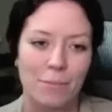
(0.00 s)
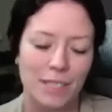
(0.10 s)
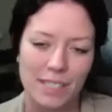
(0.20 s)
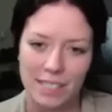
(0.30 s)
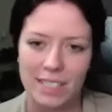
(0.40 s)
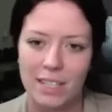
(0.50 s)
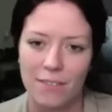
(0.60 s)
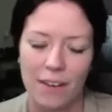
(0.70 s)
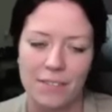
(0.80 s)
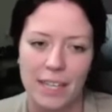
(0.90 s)
listening to the
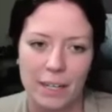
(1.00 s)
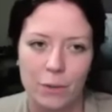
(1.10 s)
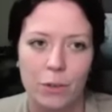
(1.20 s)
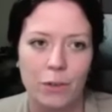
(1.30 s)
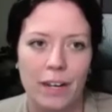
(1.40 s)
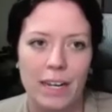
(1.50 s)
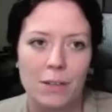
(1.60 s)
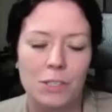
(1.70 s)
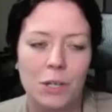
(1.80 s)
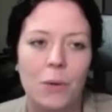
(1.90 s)
5-second rule right now
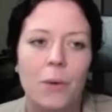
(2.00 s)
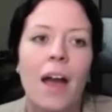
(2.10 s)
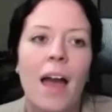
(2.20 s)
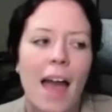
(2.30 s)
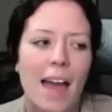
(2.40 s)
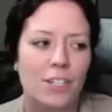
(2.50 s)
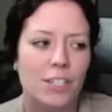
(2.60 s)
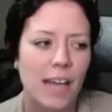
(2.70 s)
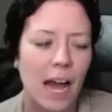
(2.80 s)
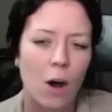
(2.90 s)
too, and
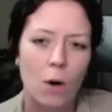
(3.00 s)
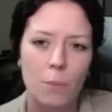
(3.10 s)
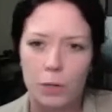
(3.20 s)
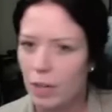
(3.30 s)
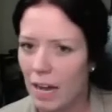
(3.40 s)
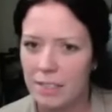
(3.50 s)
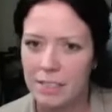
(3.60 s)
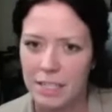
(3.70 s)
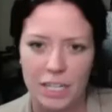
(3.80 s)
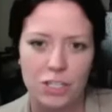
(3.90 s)
just how
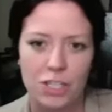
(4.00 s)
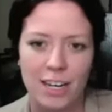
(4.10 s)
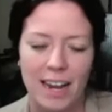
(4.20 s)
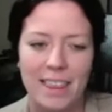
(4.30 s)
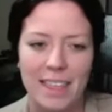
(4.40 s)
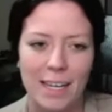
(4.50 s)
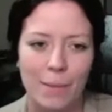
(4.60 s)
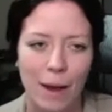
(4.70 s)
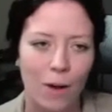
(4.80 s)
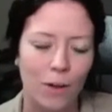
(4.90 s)
procrastination, and I think
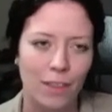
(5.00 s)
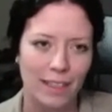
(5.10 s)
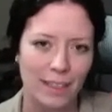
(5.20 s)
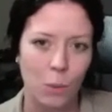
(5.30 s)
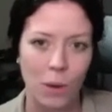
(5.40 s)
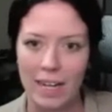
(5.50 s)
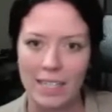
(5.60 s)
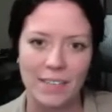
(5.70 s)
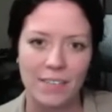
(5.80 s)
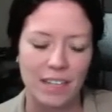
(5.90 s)
about like the one
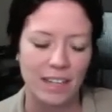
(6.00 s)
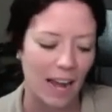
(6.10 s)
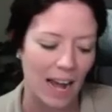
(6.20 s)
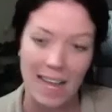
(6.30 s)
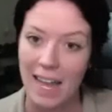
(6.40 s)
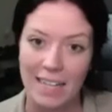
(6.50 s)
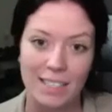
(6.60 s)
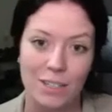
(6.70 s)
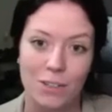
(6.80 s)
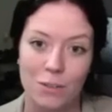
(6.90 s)
activity that I hate
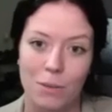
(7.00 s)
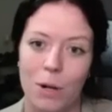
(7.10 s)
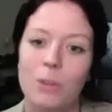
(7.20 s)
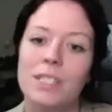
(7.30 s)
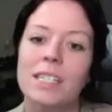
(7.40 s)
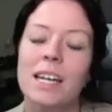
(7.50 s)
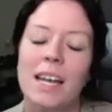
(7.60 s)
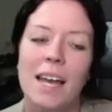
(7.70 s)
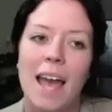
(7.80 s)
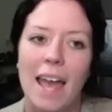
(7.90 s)
to do the most,
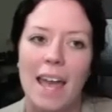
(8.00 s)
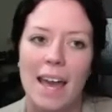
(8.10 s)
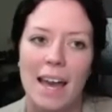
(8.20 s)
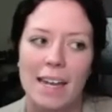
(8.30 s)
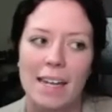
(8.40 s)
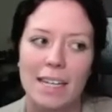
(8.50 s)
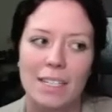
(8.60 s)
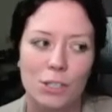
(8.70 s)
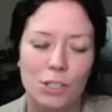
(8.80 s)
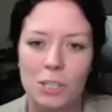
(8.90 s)
and
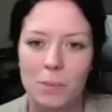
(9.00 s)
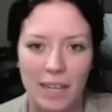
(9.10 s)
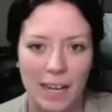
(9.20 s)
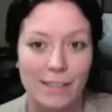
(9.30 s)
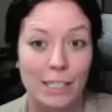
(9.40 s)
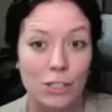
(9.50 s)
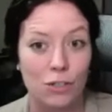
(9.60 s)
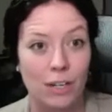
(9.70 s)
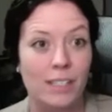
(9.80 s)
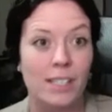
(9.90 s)
it's usually because it
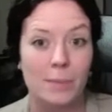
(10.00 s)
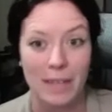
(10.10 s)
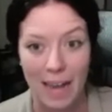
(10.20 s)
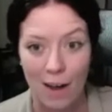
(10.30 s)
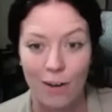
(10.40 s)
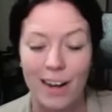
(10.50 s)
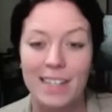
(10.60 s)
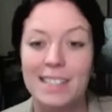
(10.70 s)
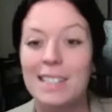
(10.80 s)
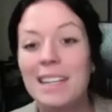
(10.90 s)
stresses me out, and
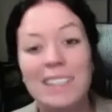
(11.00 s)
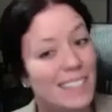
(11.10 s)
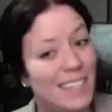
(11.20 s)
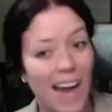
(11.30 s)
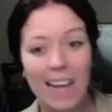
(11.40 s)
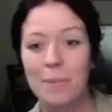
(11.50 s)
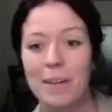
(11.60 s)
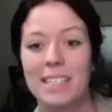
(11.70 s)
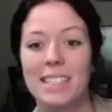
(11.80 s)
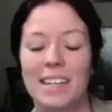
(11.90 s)
it's not a
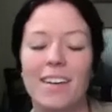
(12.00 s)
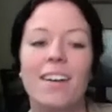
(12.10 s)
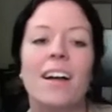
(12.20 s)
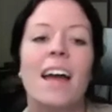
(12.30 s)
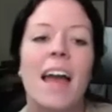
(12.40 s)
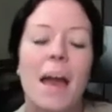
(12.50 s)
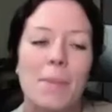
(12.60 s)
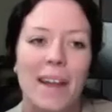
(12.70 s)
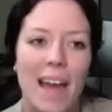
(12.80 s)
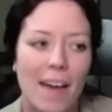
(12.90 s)
big deal,
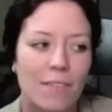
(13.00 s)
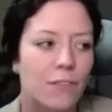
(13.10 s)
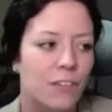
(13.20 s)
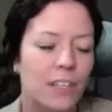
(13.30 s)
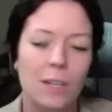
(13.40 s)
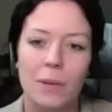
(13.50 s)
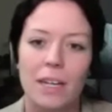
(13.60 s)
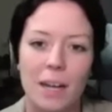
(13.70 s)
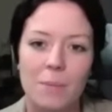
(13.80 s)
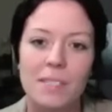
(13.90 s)
but I have a feeling when
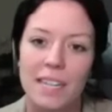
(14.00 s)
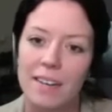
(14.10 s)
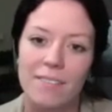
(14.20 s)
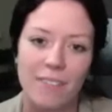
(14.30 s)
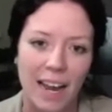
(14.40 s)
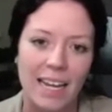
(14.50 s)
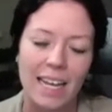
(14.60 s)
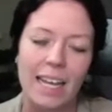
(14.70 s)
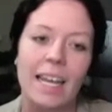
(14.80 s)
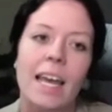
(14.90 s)
it comes to
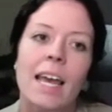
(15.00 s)
inviting,